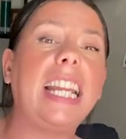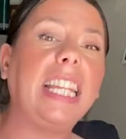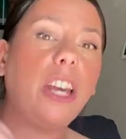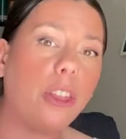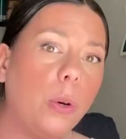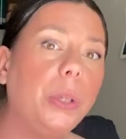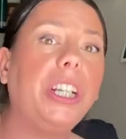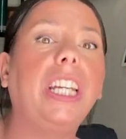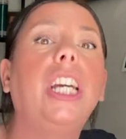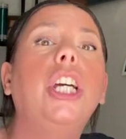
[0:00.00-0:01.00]
and the
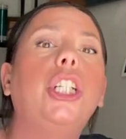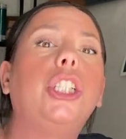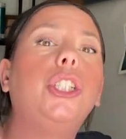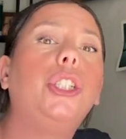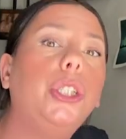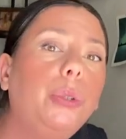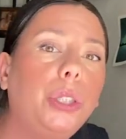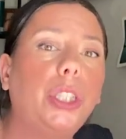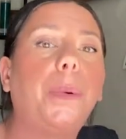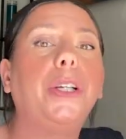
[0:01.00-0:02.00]
authority to do so,